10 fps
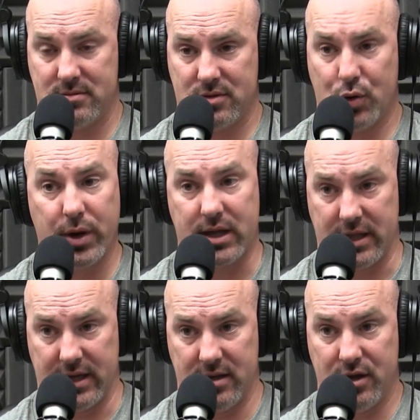
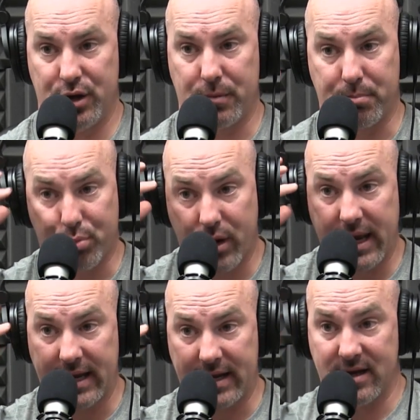quickly, your mm-hmm.
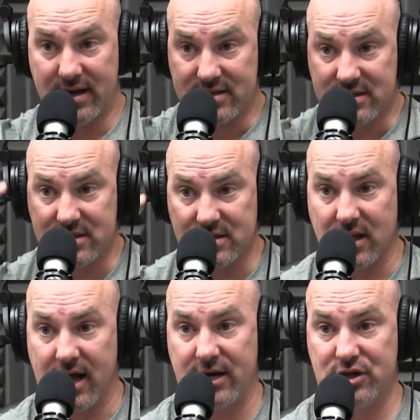brain
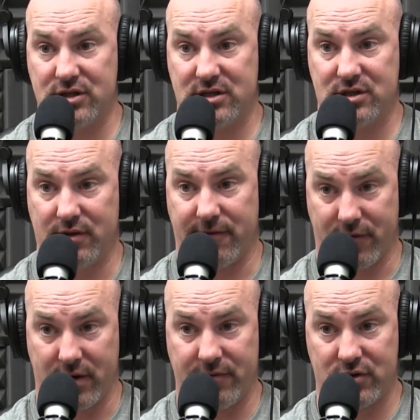sloshes to the
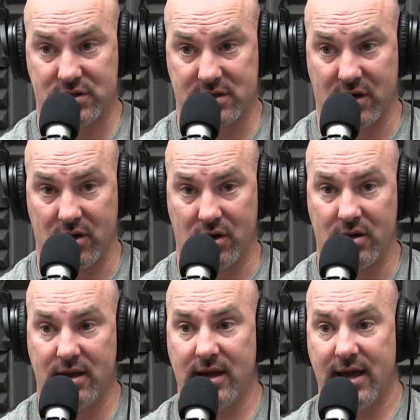front of your
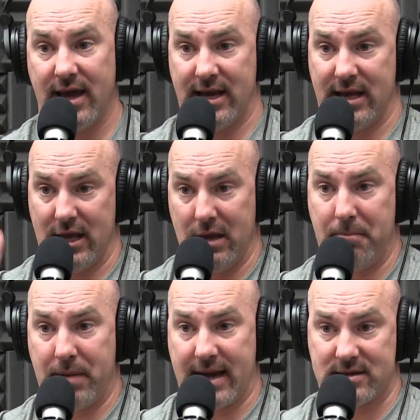skull and it
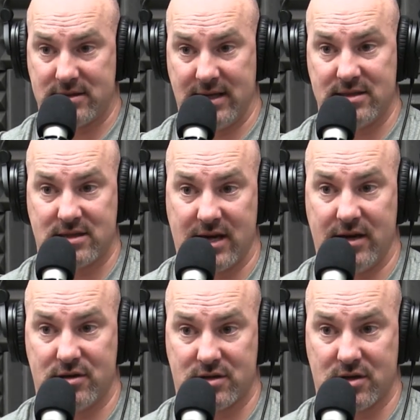impacts the inside
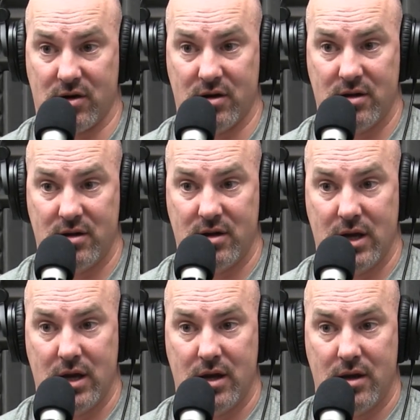of your skull.
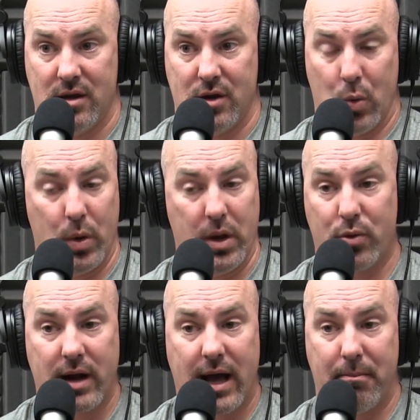We
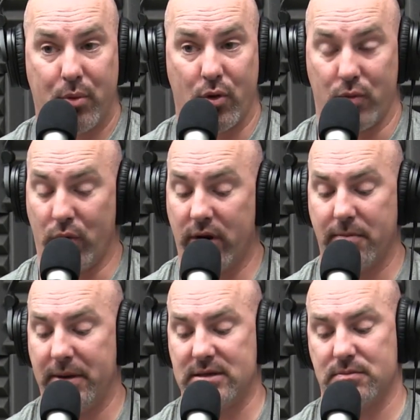were not born. One of the
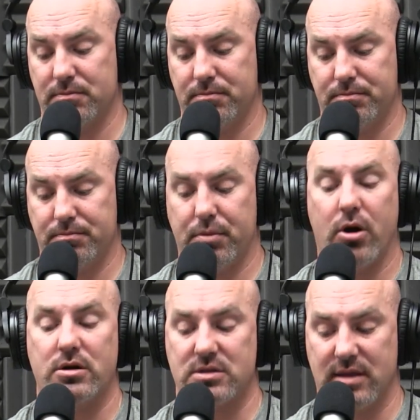best
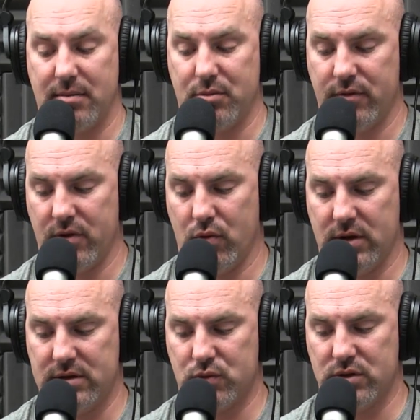parts of that movie
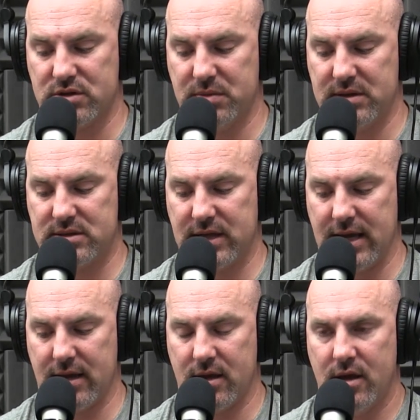was Will Smith
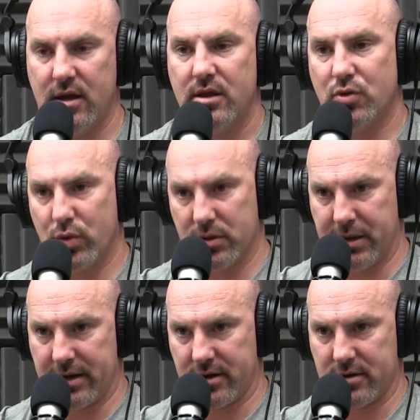saying, The
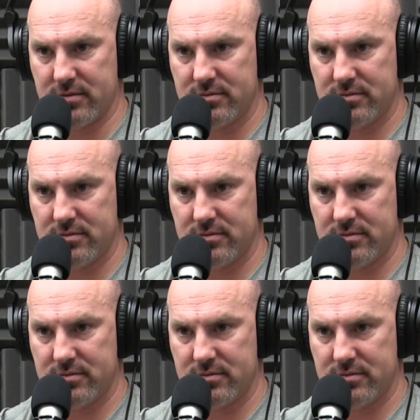woodpecker